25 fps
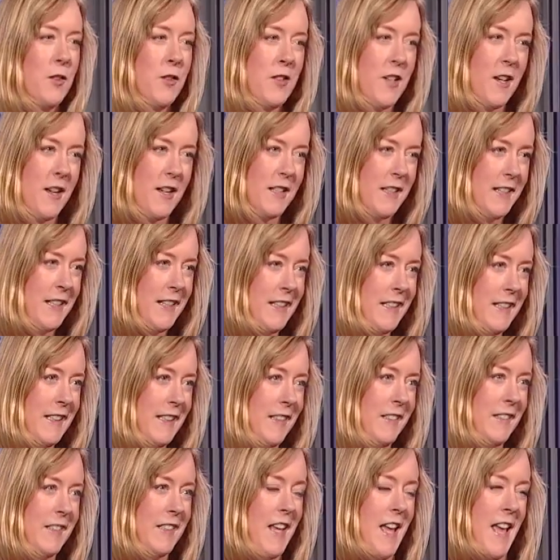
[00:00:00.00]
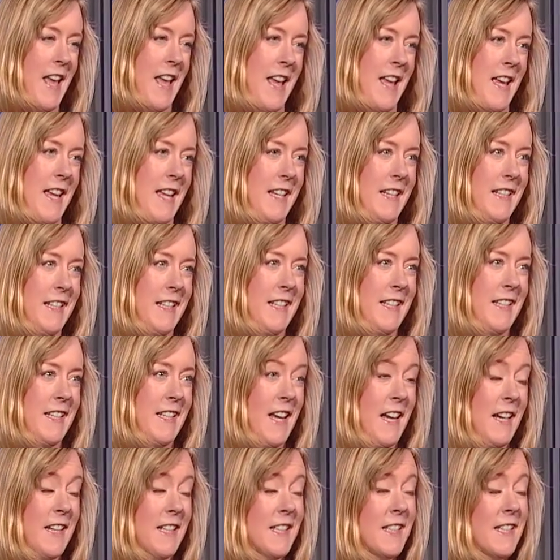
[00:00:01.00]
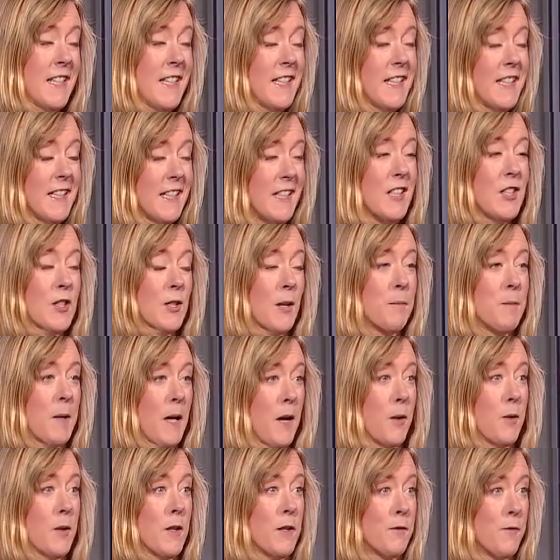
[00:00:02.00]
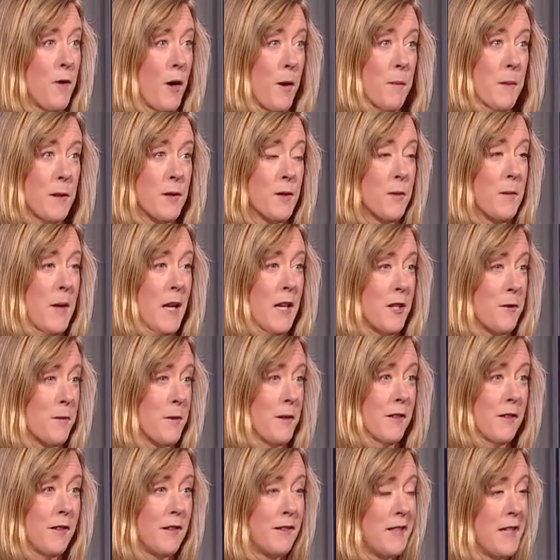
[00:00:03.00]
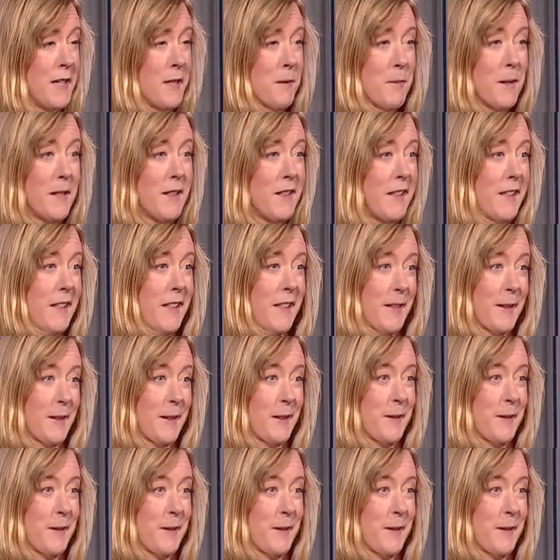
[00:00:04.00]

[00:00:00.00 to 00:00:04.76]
studies, and I teach about environmental management and sustainability.